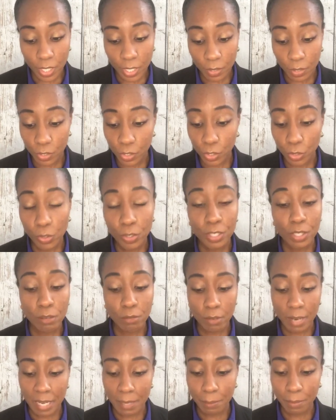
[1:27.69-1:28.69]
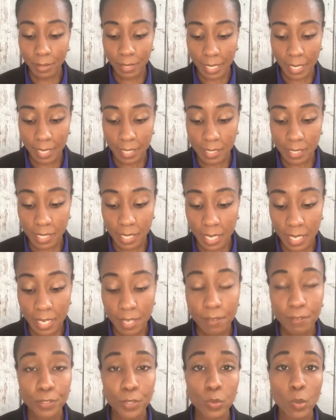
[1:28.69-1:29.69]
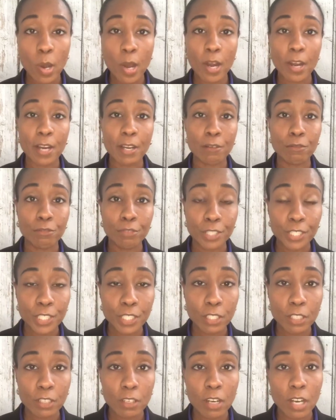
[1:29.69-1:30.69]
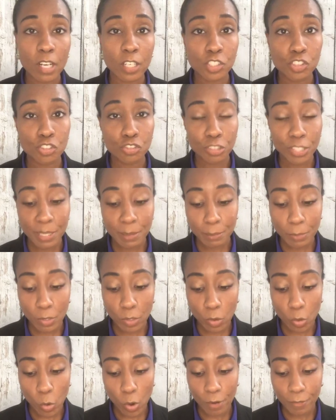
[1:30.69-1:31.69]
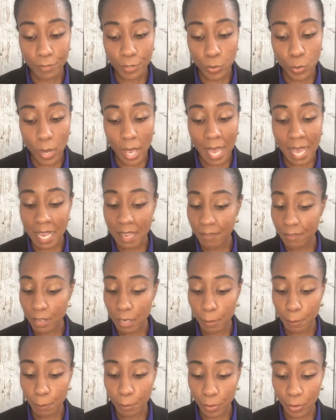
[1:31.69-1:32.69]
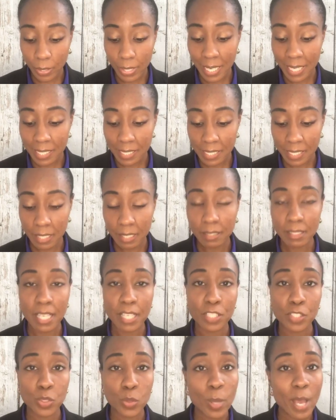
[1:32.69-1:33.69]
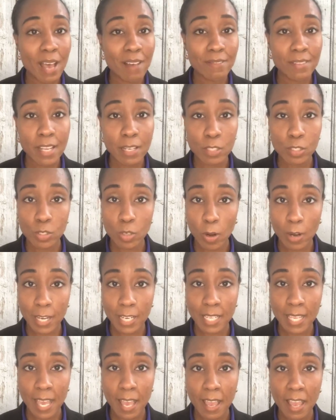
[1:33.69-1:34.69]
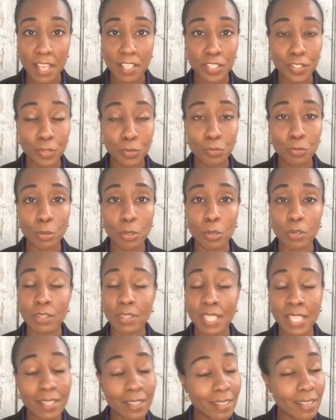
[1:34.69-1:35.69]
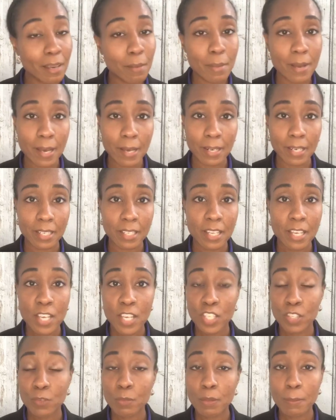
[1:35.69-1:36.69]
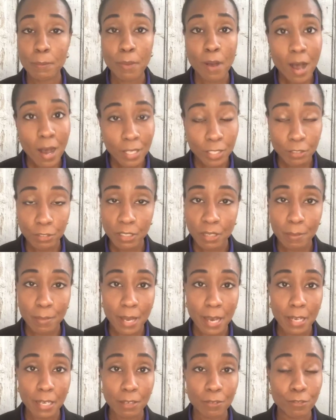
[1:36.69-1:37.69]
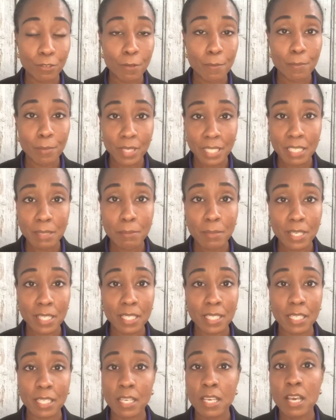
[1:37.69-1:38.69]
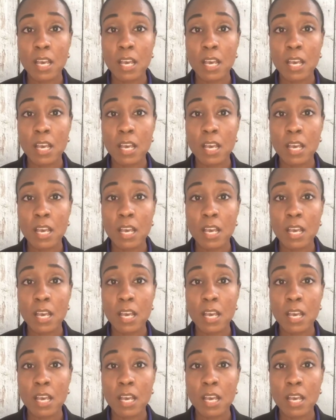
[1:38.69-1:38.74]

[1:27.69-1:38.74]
you're in the right place if you are a reader, a dreamer, or if you have a book idea that you have not started yet and you were thinking about it, you've been pondering about it for many, many